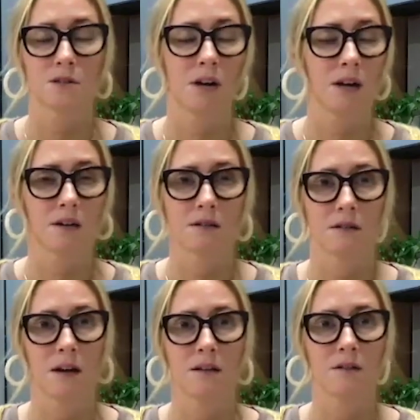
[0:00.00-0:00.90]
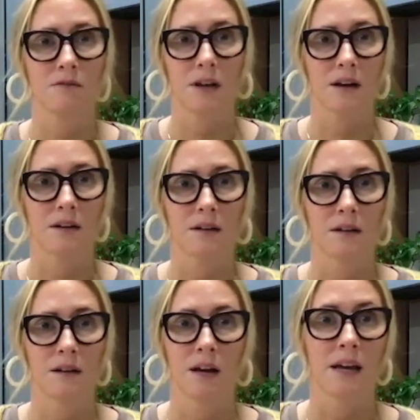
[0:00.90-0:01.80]
great. I love that.
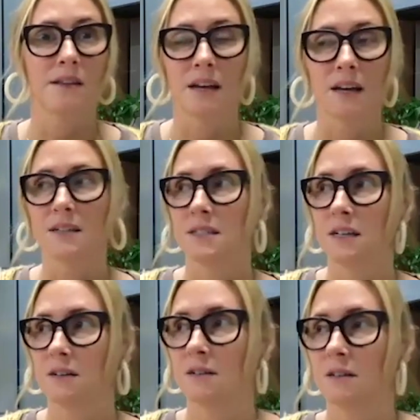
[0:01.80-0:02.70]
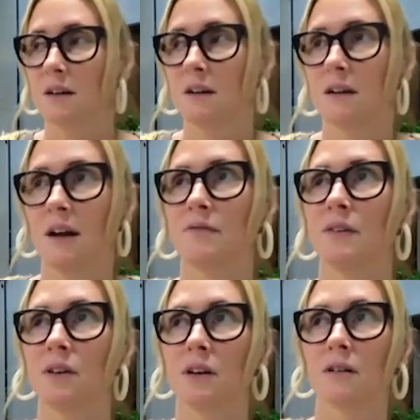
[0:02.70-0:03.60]
Again, like you said earlier, I
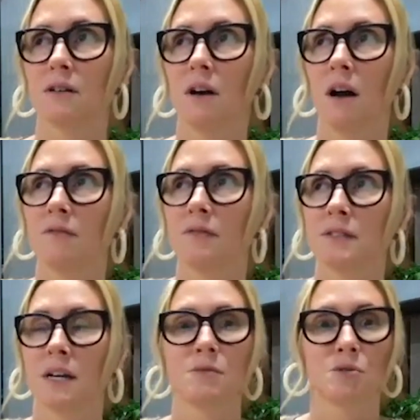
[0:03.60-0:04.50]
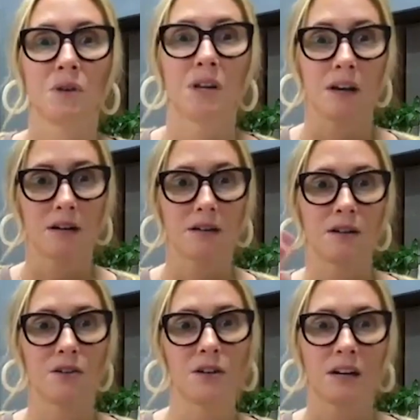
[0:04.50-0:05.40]
feel like oftentimes we hear, you
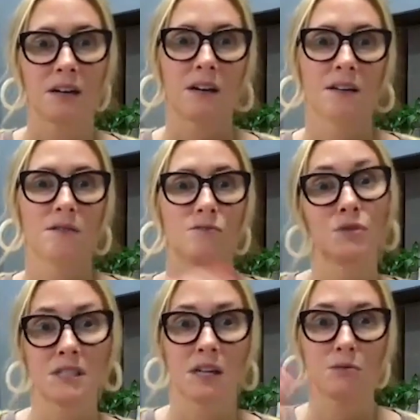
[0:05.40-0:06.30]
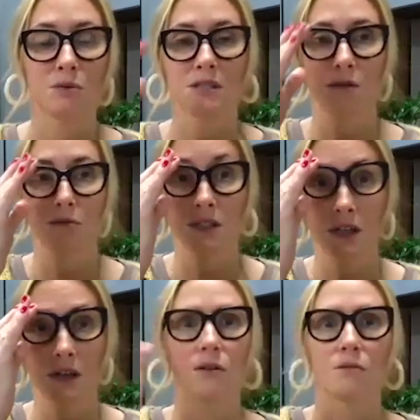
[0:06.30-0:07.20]
get it in, resell,
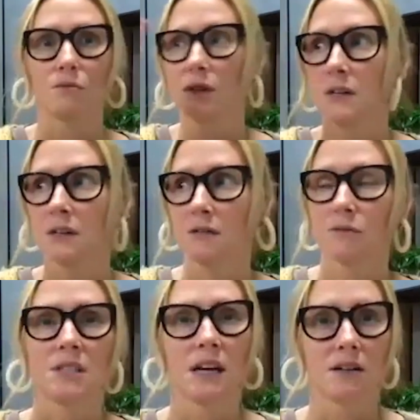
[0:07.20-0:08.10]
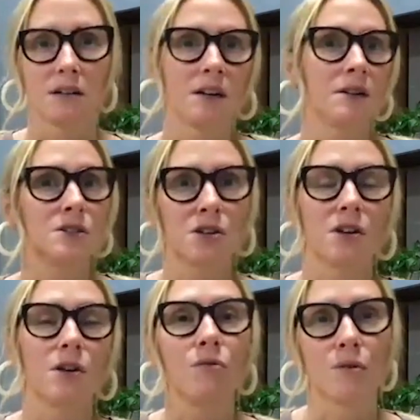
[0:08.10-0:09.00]
or recycle it or turn
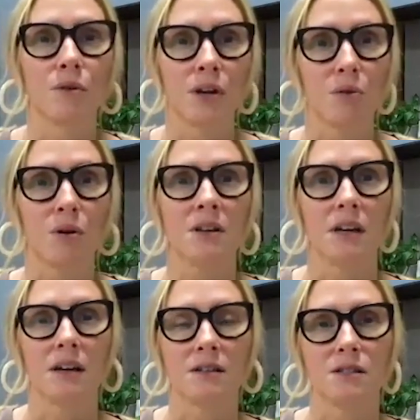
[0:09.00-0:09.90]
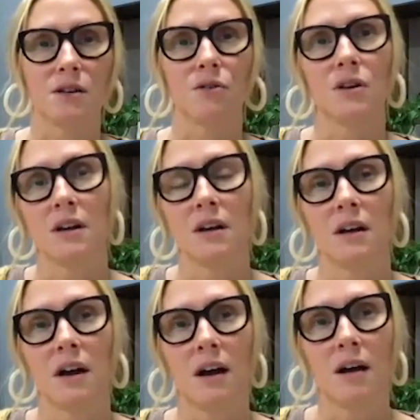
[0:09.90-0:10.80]
it over really quickly. And so
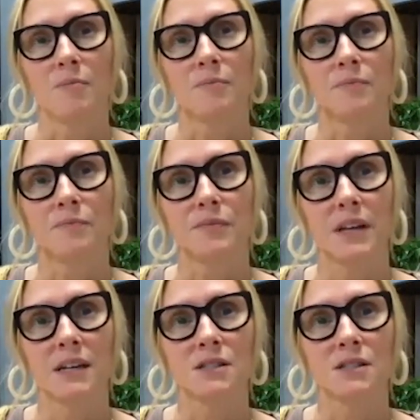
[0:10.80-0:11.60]
it's